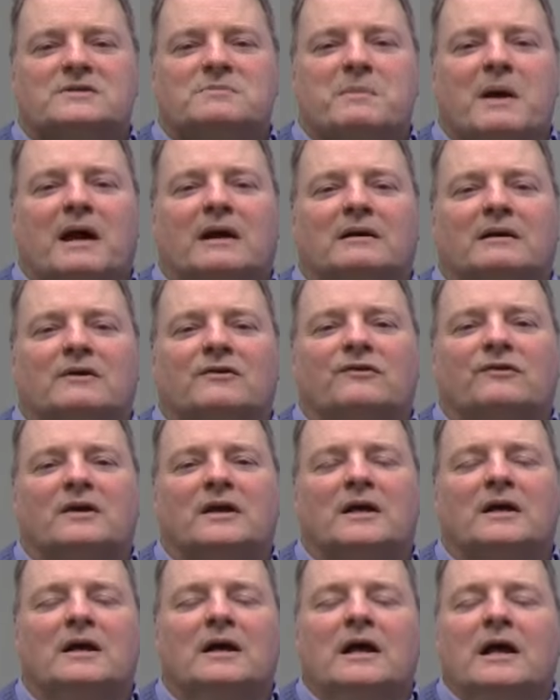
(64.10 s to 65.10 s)

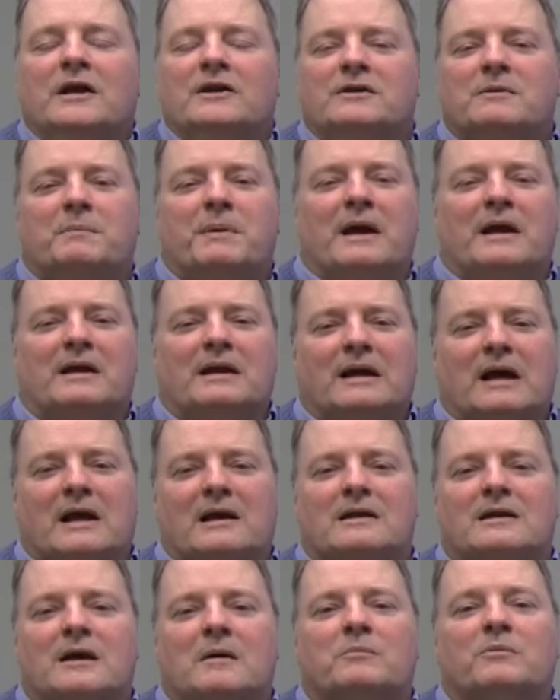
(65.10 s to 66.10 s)
expectancy depending
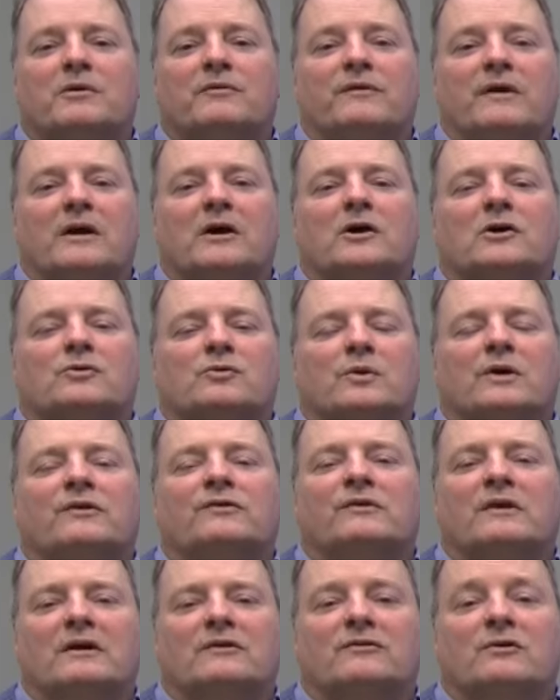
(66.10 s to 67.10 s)
on a number of
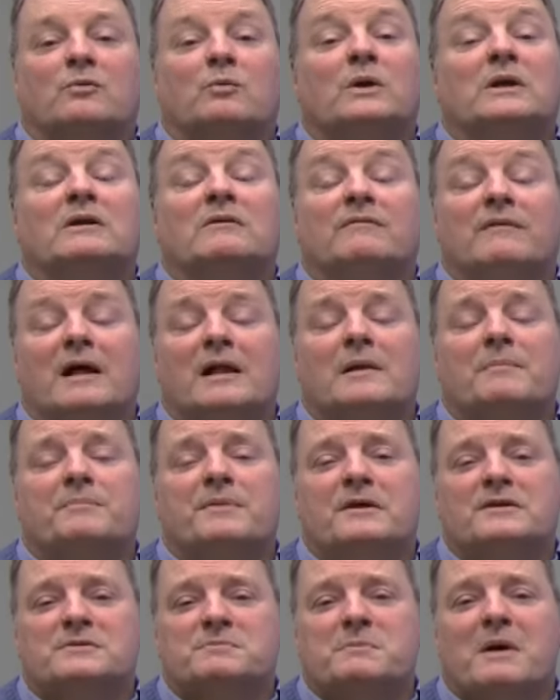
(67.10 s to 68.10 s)
characteristics, and we
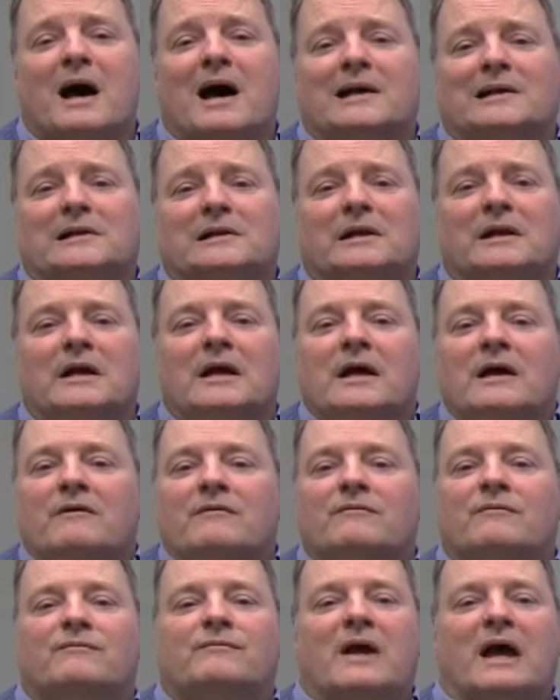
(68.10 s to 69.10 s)
developed this model
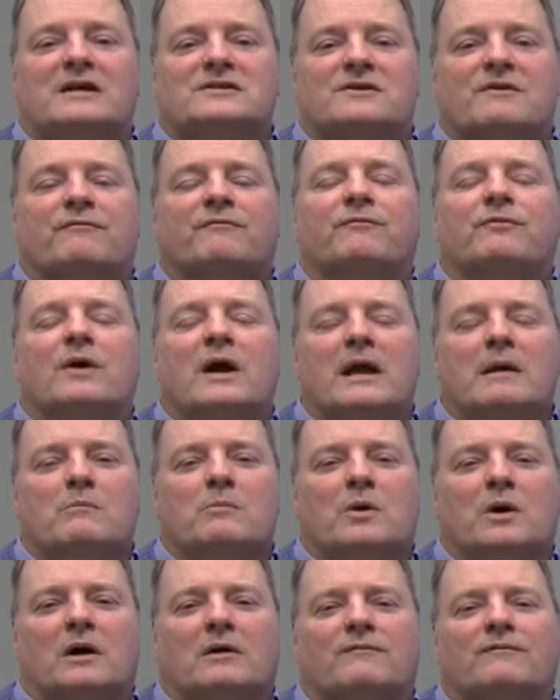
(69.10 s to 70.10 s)
as a
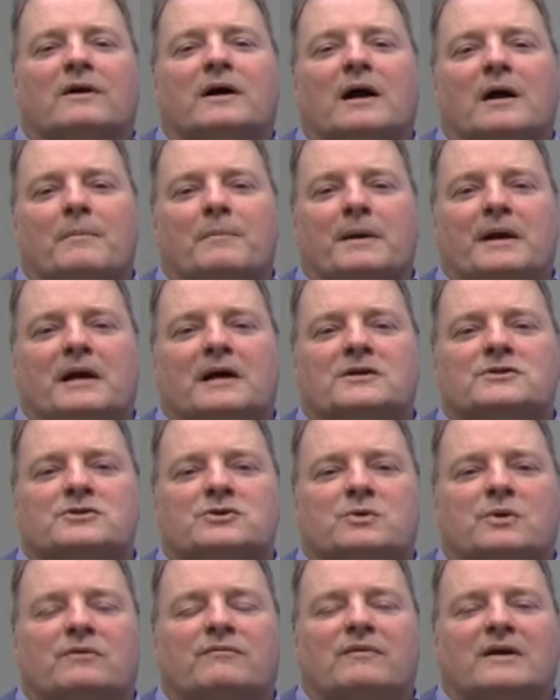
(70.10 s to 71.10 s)
framework for helping
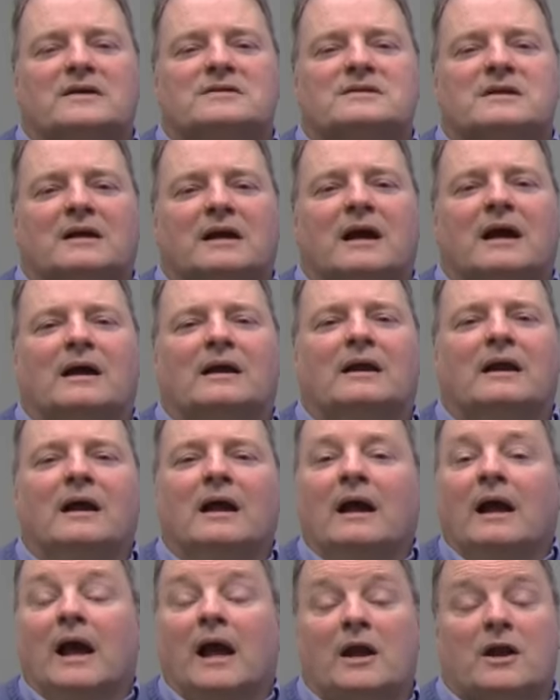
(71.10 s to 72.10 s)
us to investigate
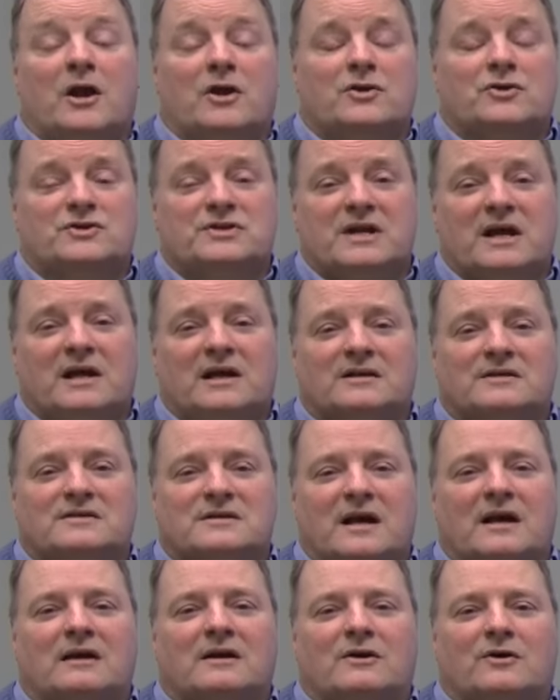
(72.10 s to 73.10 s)
and understand
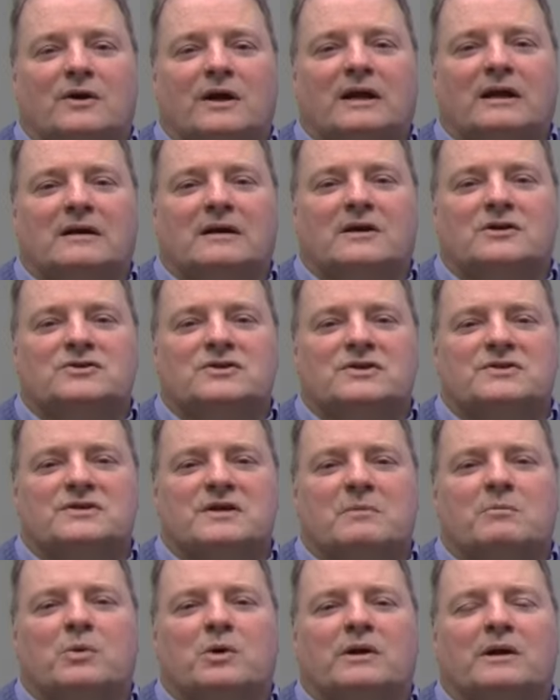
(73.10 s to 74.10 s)
secondary
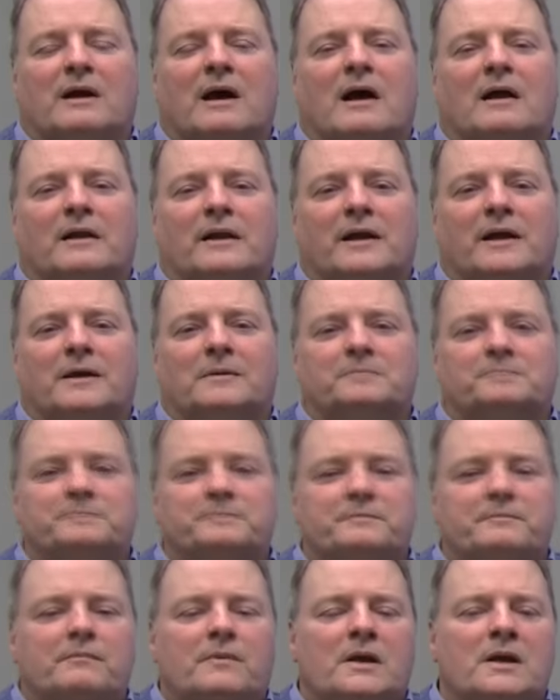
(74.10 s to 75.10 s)
conditions and mortality.
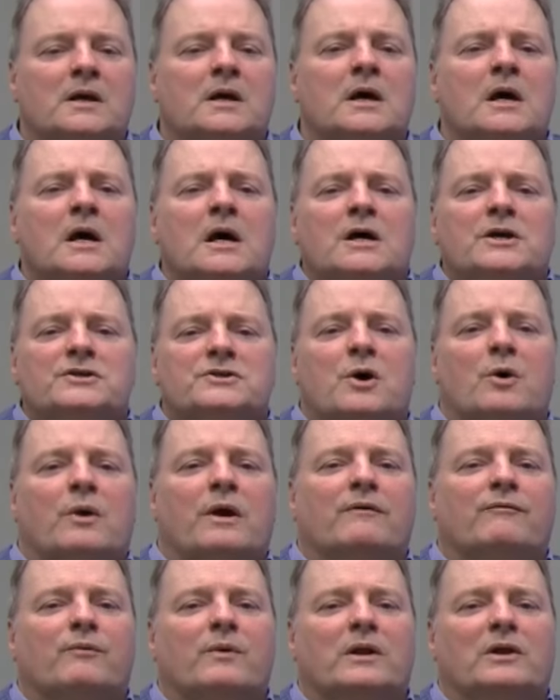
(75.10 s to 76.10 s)
So
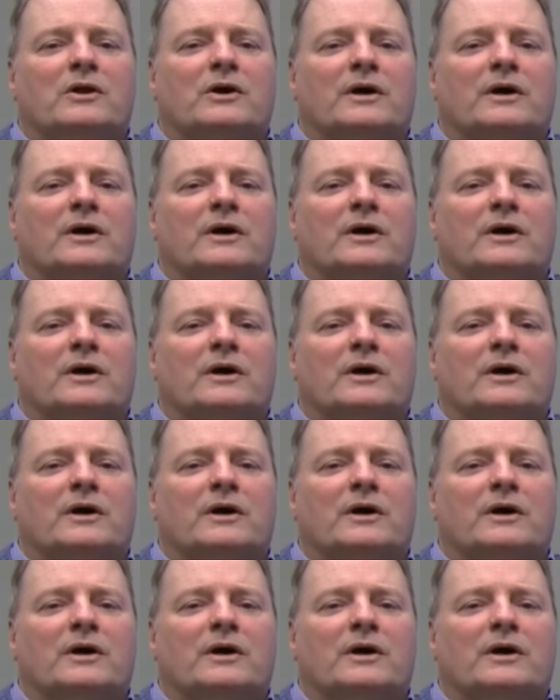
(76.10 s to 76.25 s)
if we